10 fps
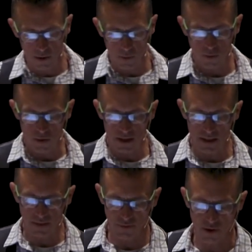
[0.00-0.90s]
I'm going to read
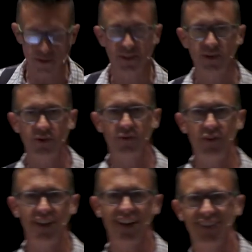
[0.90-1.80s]
this verse. I don't know if
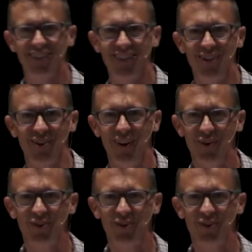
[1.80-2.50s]
you got this either.